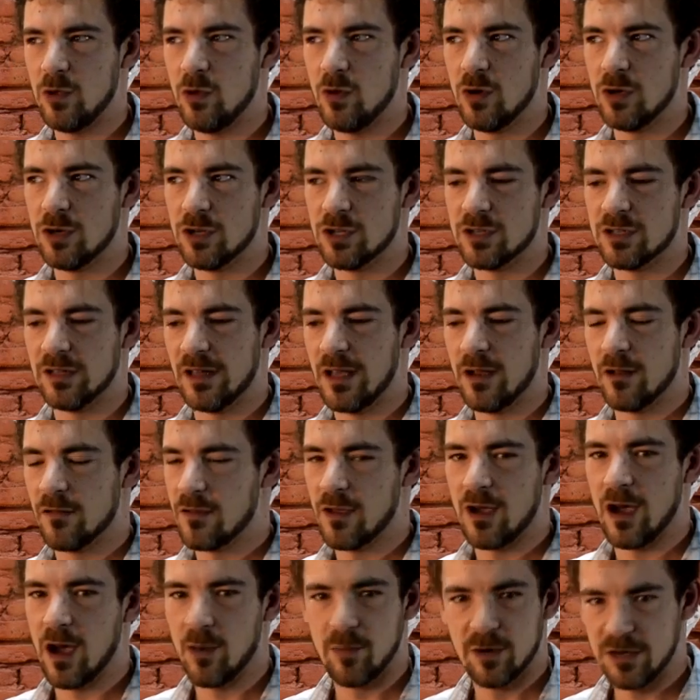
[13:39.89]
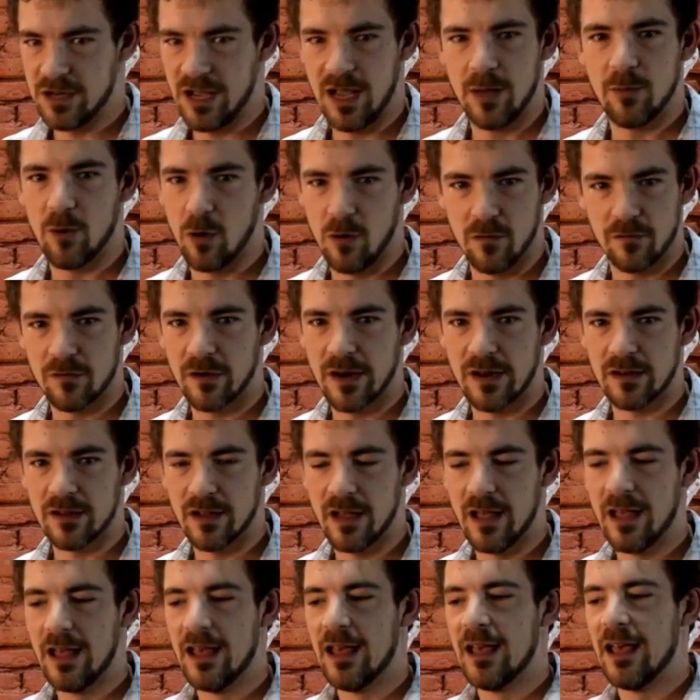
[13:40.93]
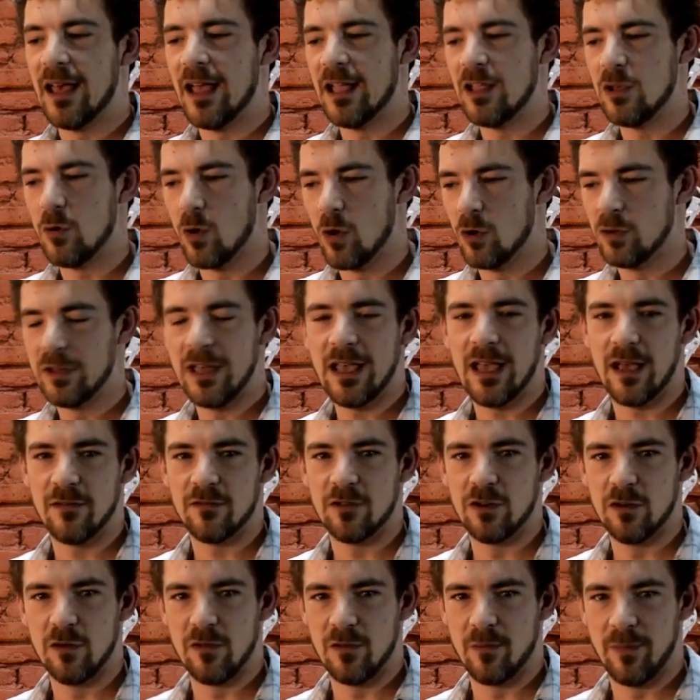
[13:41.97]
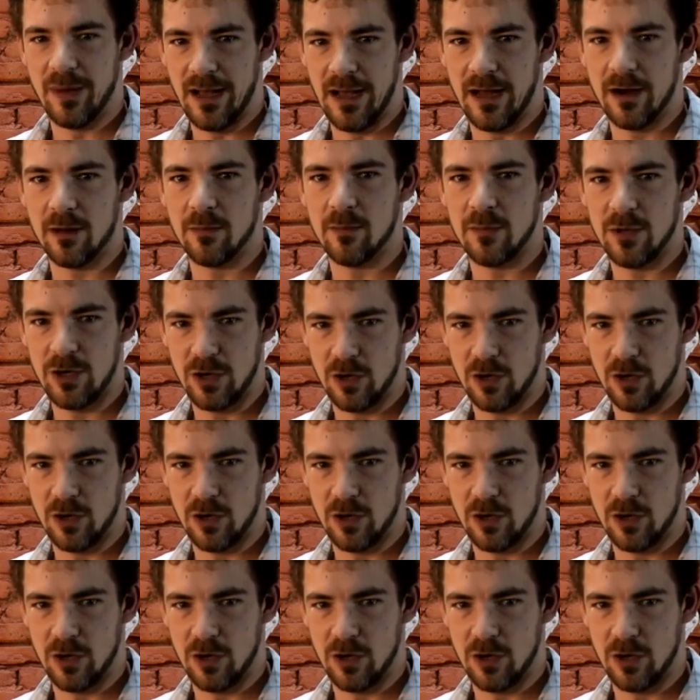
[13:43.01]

you can just layer the copper tape over it, and you only have to do the bottom.